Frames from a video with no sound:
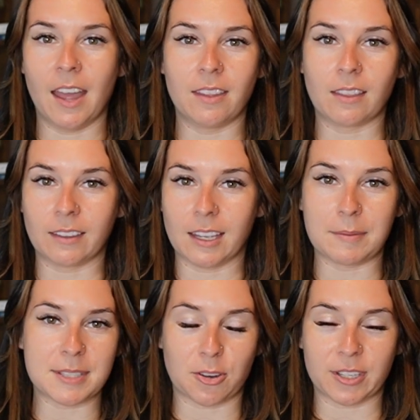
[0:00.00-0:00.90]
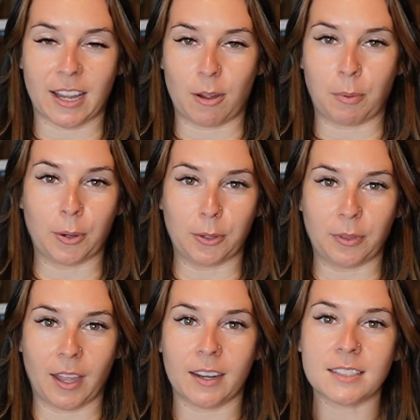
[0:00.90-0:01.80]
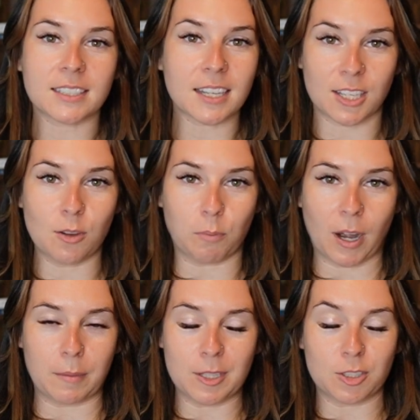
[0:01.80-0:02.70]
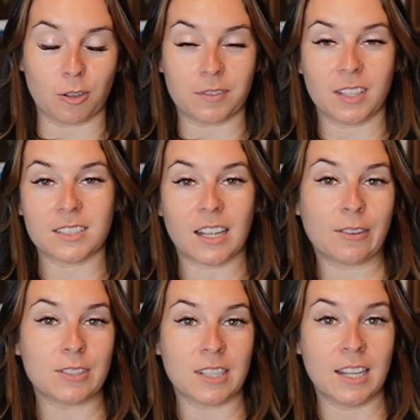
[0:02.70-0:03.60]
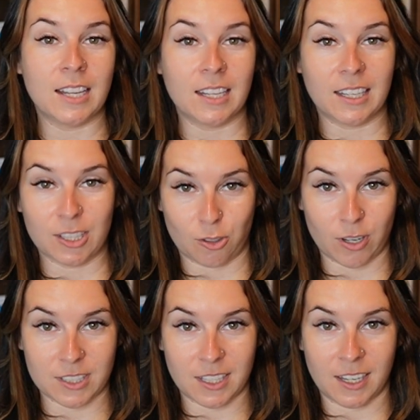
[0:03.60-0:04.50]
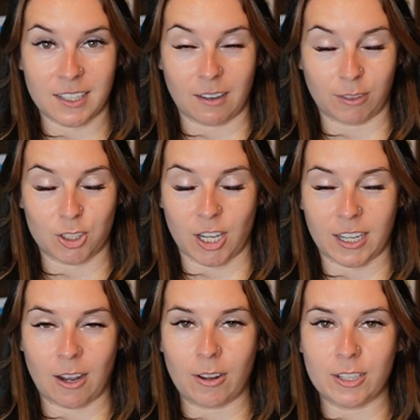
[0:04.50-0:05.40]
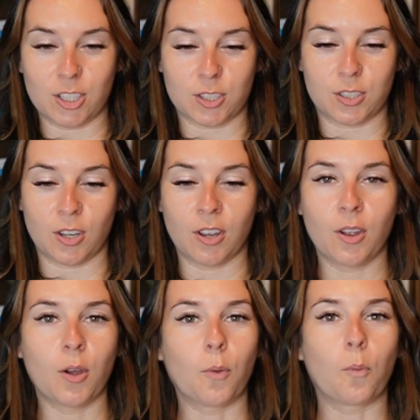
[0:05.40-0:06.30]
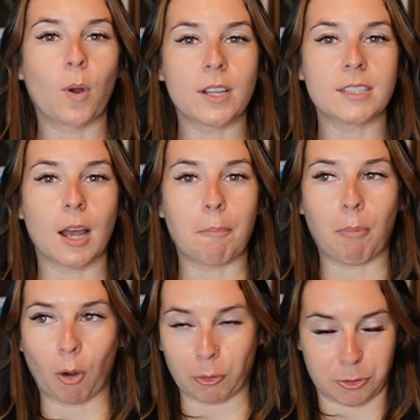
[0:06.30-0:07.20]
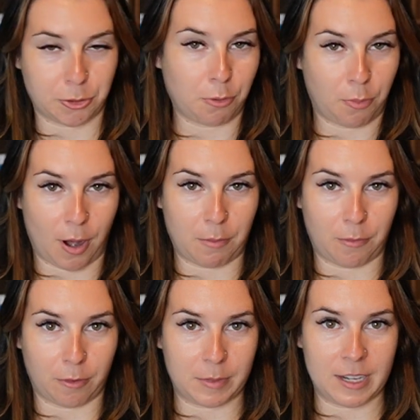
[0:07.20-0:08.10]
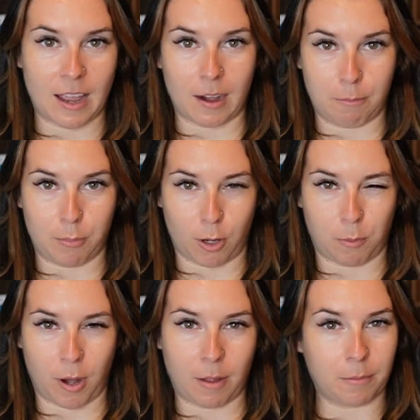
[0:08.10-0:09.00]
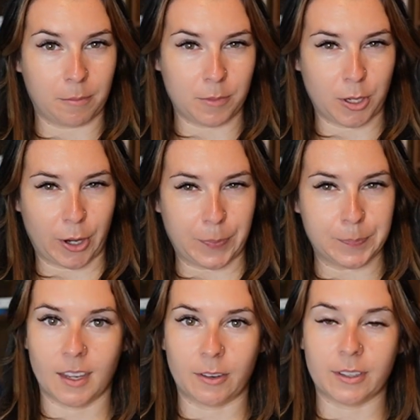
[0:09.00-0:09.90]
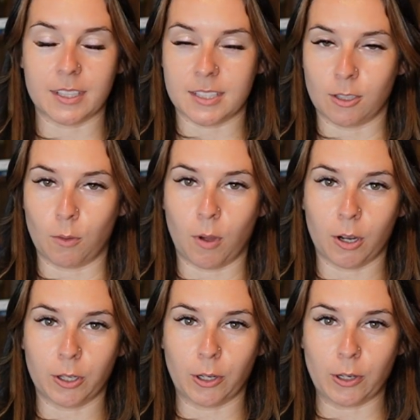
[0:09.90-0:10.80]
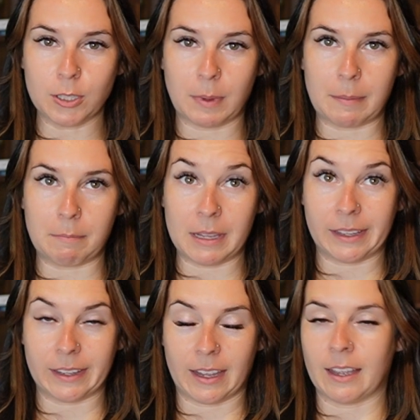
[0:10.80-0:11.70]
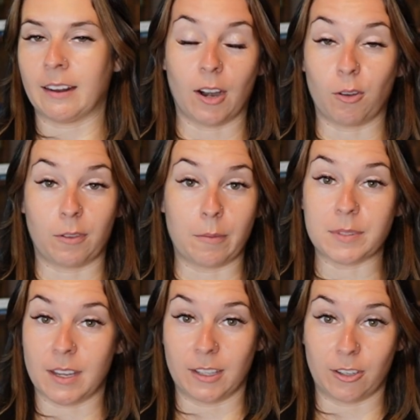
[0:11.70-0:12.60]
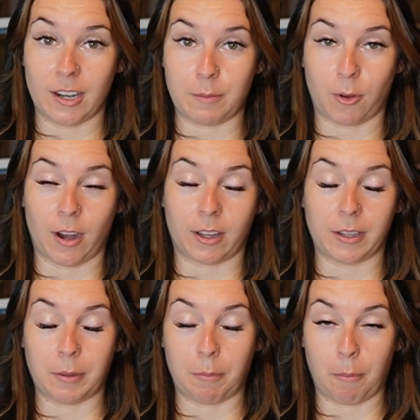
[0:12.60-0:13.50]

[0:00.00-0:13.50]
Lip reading: and then Liam is going to help her do that. And it's like a cute premise, so if that sounds interesting, definitely check it out. It just was a personal problem for me, not a book problem, you know. Then I read The Stillwater Girls by Minka Kent. I don't know if I'm saying their name correctly,